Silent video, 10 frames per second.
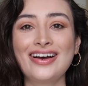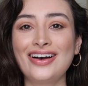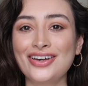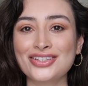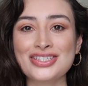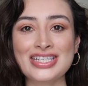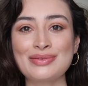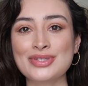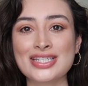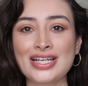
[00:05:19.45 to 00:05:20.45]
on a
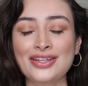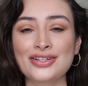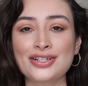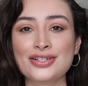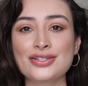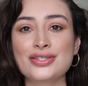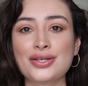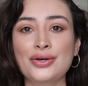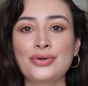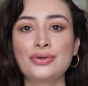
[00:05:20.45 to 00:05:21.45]
team together.
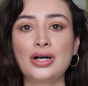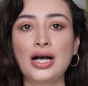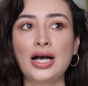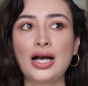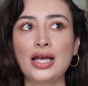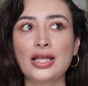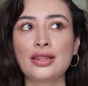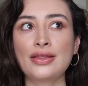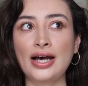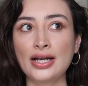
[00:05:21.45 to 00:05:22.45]
So
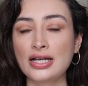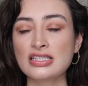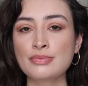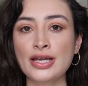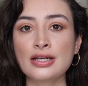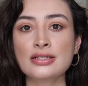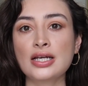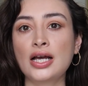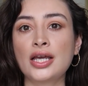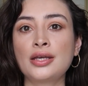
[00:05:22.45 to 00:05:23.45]
in that aspect,
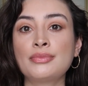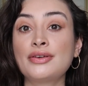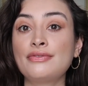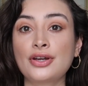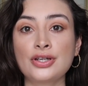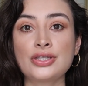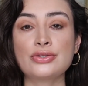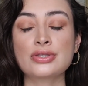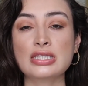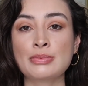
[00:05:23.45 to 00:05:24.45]
I'm very
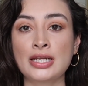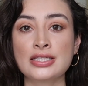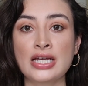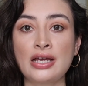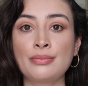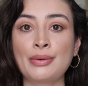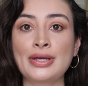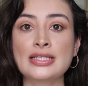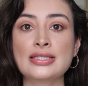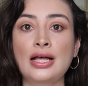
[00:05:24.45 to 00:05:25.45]
used to spending time by
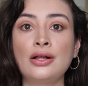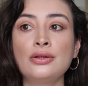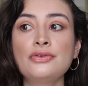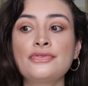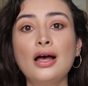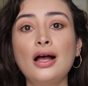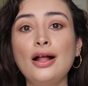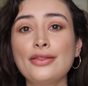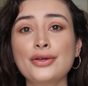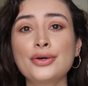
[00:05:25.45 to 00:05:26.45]
myself.
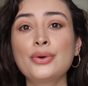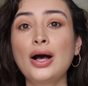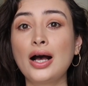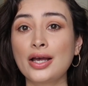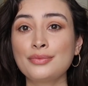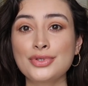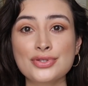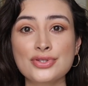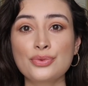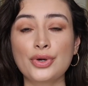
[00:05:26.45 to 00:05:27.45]
Although I'm
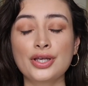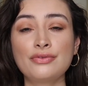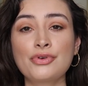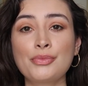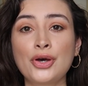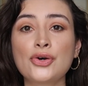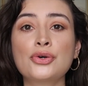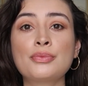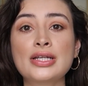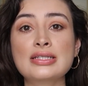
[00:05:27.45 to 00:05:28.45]
used to working from
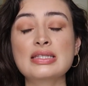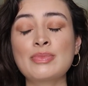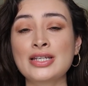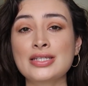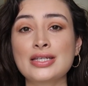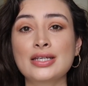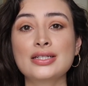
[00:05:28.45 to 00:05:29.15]
home and spending